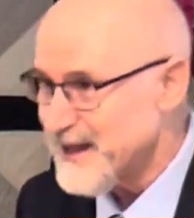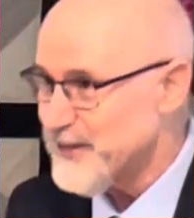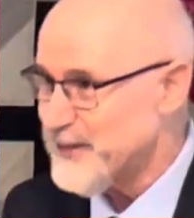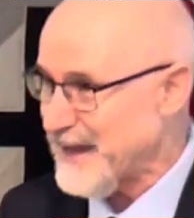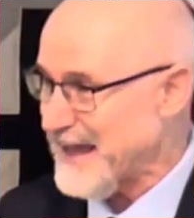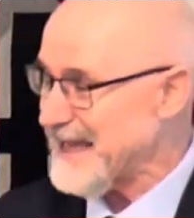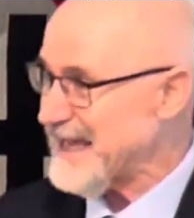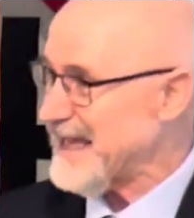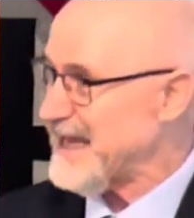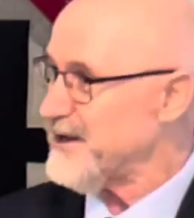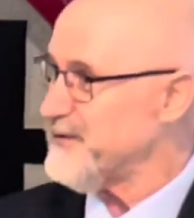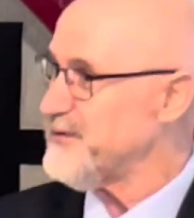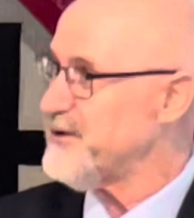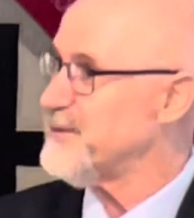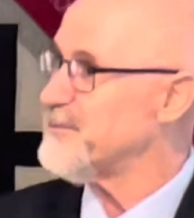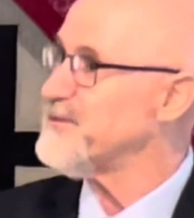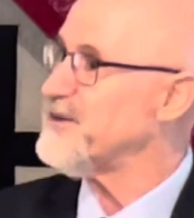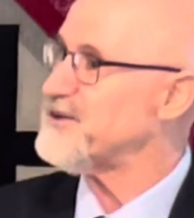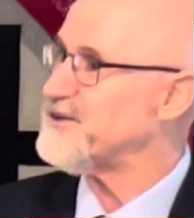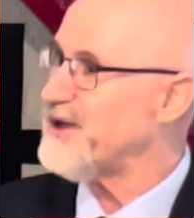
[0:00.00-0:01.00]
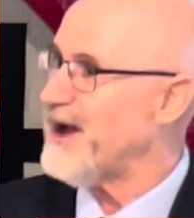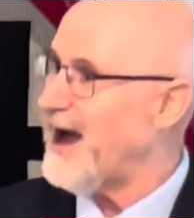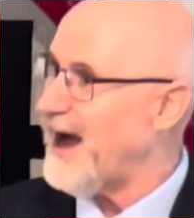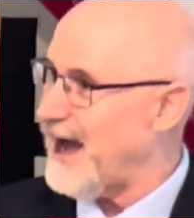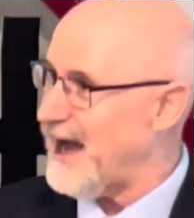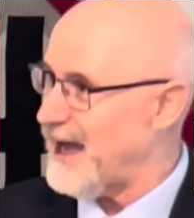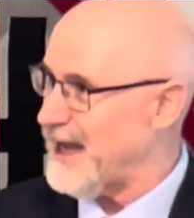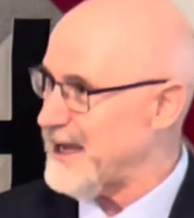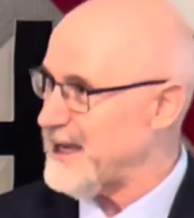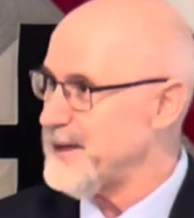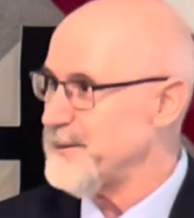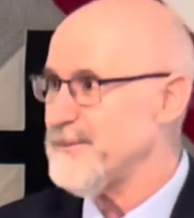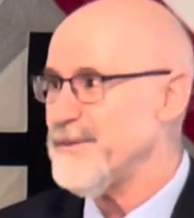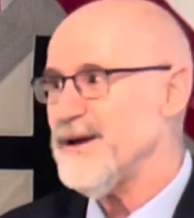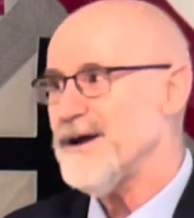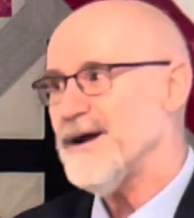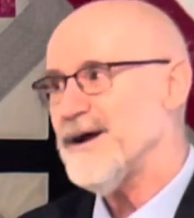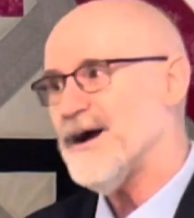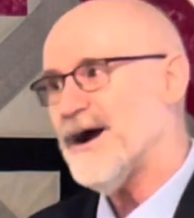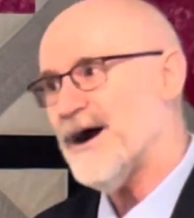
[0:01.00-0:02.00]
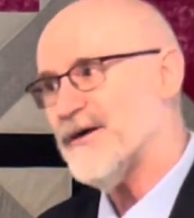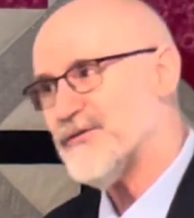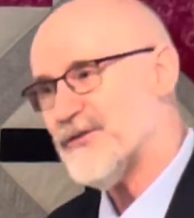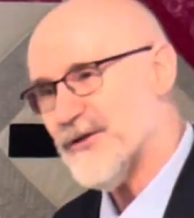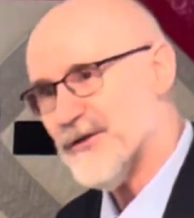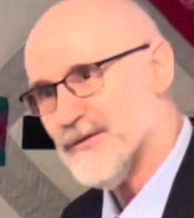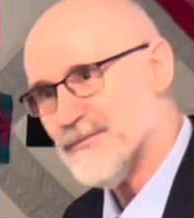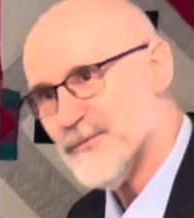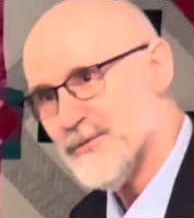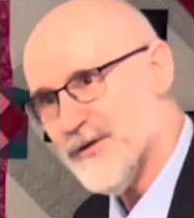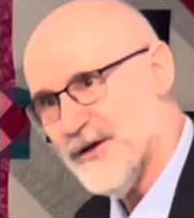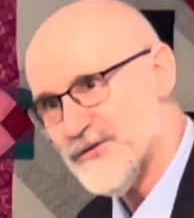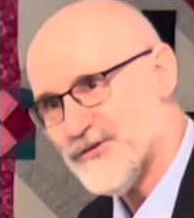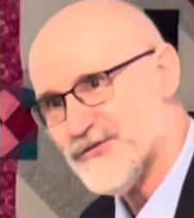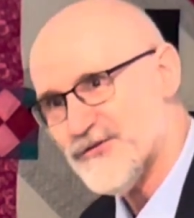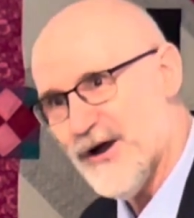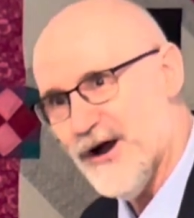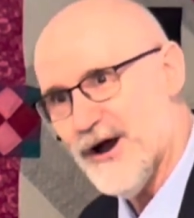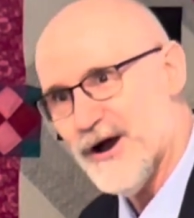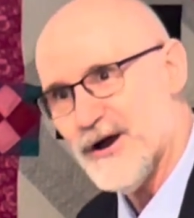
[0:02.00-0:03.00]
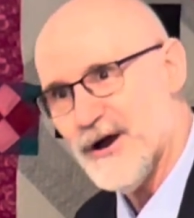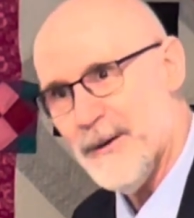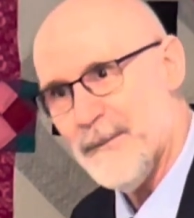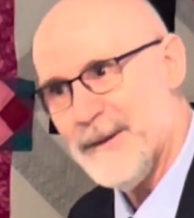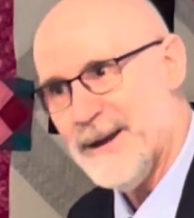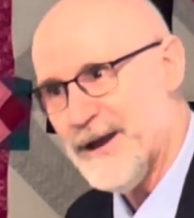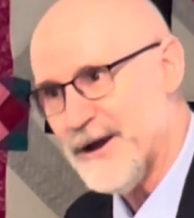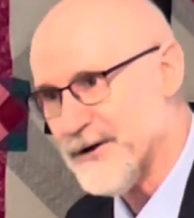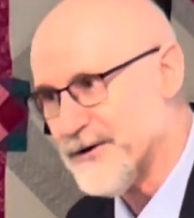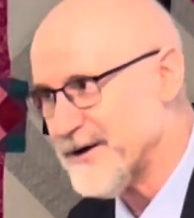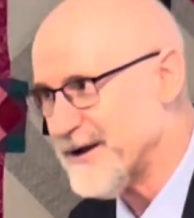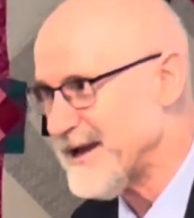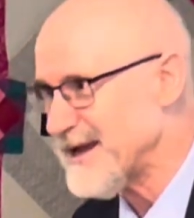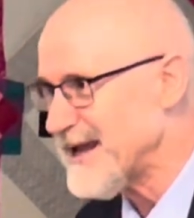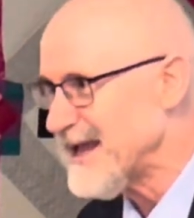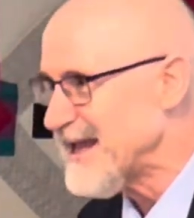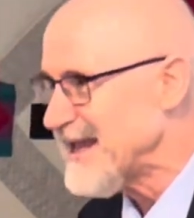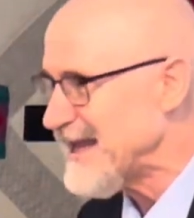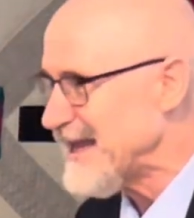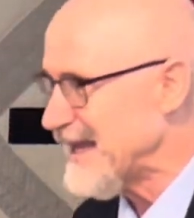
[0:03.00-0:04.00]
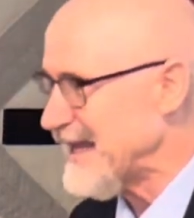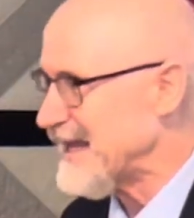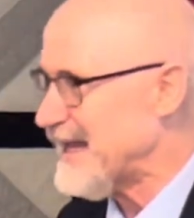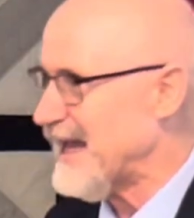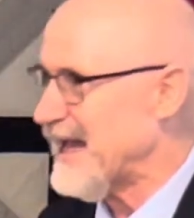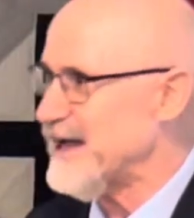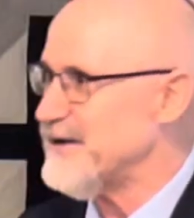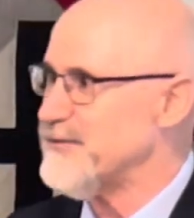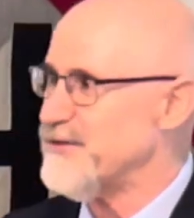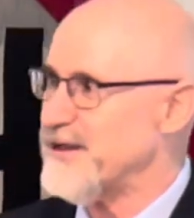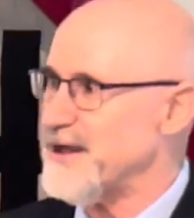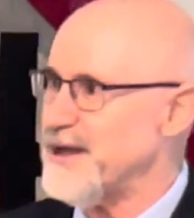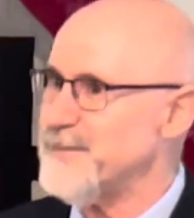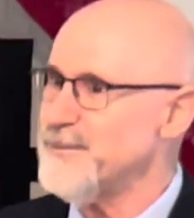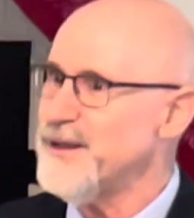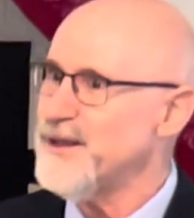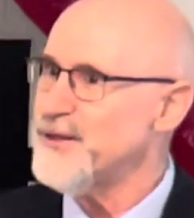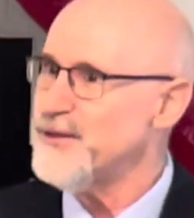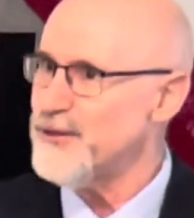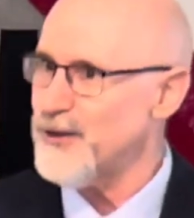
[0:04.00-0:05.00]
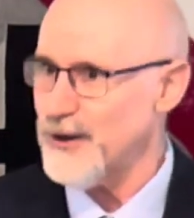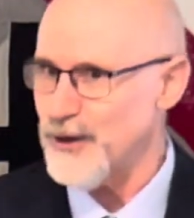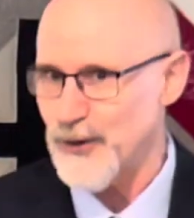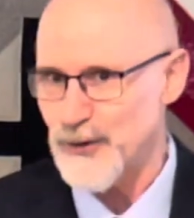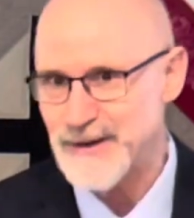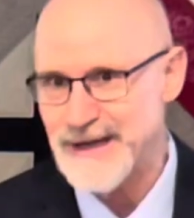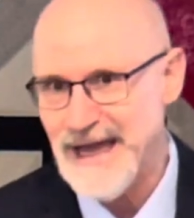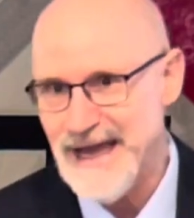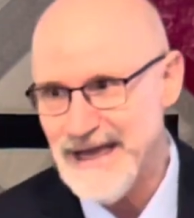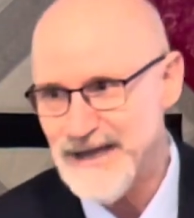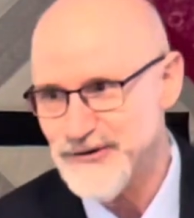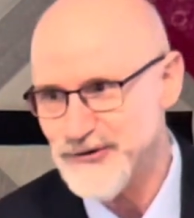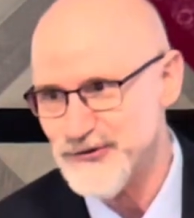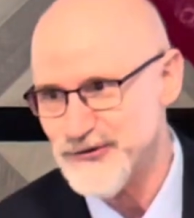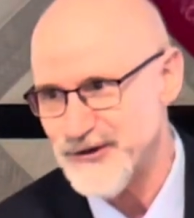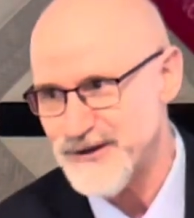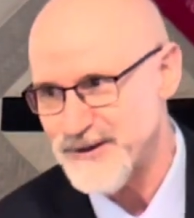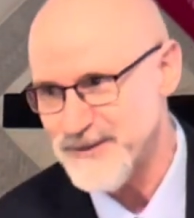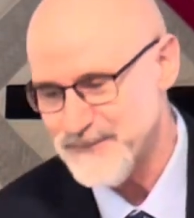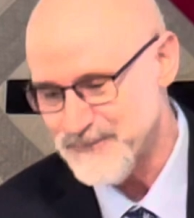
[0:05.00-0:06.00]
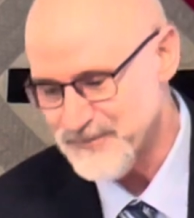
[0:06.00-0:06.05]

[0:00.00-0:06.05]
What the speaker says: They gave him the time of the star appearing. He gave them the location.